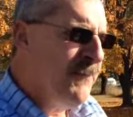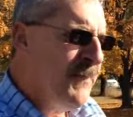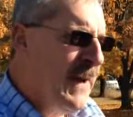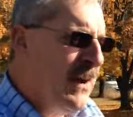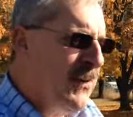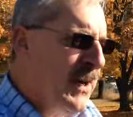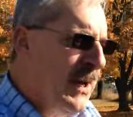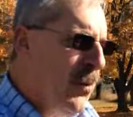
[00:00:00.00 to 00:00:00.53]

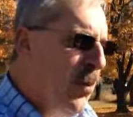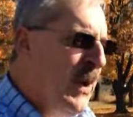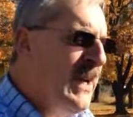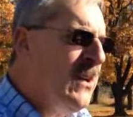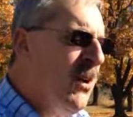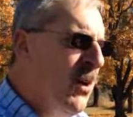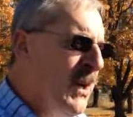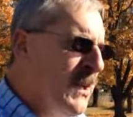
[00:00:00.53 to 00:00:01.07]
found a
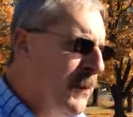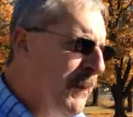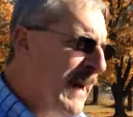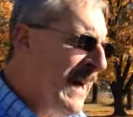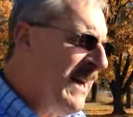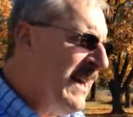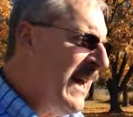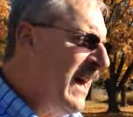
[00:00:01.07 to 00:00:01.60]
window at the
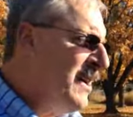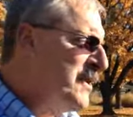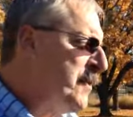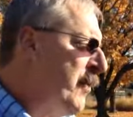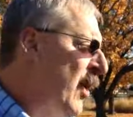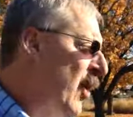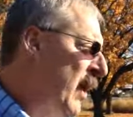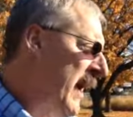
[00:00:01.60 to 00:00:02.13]
back of the house
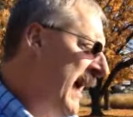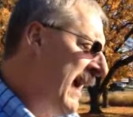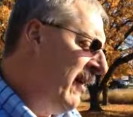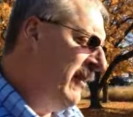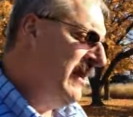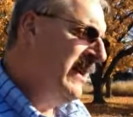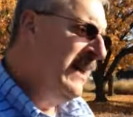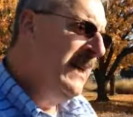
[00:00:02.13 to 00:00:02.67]
broken out.
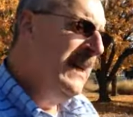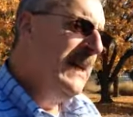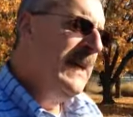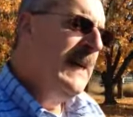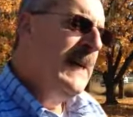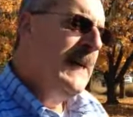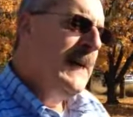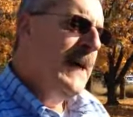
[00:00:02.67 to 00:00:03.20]

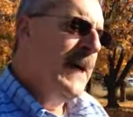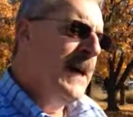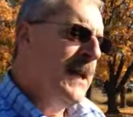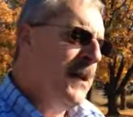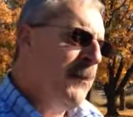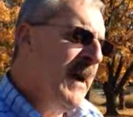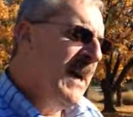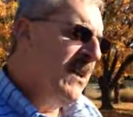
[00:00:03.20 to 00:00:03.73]
Uh,
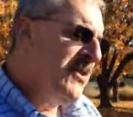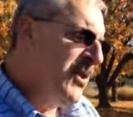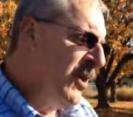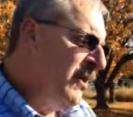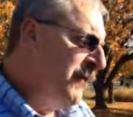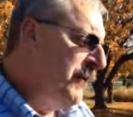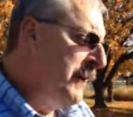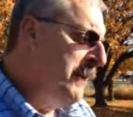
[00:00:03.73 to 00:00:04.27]
the male told
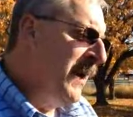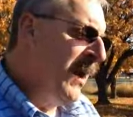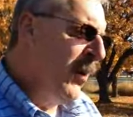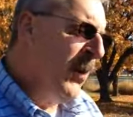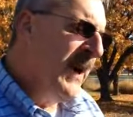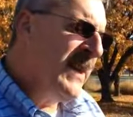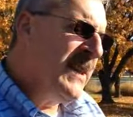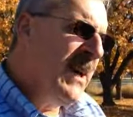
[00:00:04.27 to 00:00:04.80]
the female to
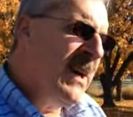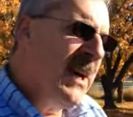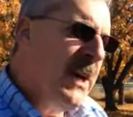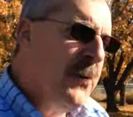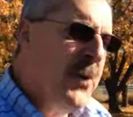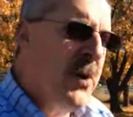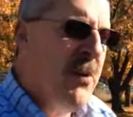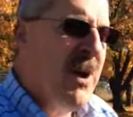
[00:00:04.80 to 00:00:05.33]
wait there. He
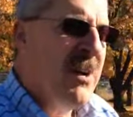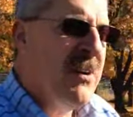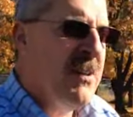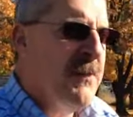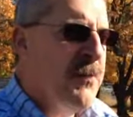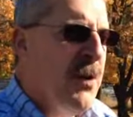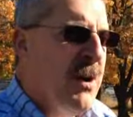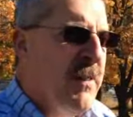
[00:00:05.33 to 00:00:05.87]
went around to the
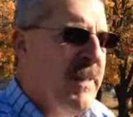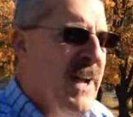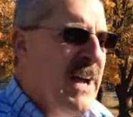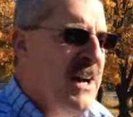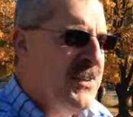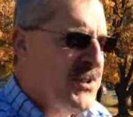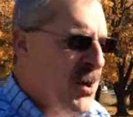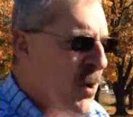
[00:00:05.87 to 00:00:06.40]
front of the
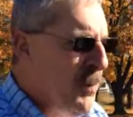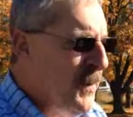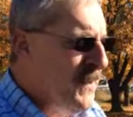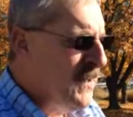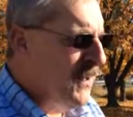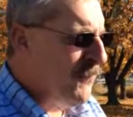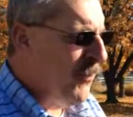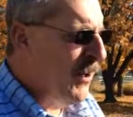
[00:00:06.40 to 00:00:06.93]
house, opened
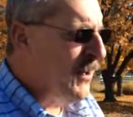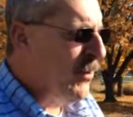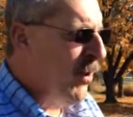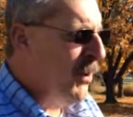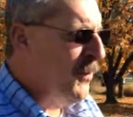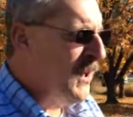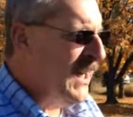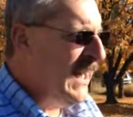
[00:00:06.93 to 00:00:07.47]
the front
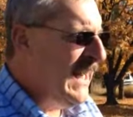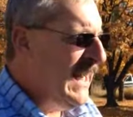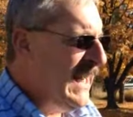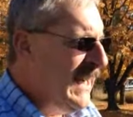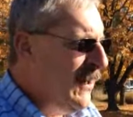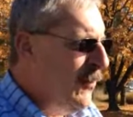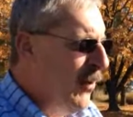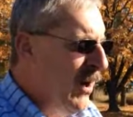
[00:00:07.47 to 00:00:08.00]
door with a
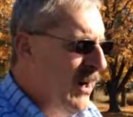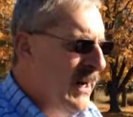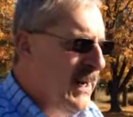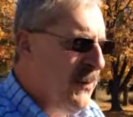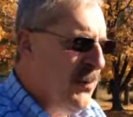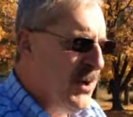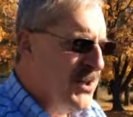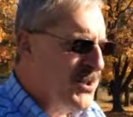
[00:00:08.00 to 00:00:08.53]
key, where he
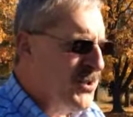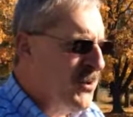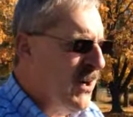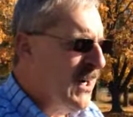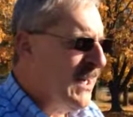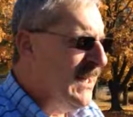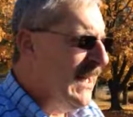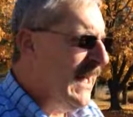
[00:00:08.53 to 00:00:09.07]
was struck in the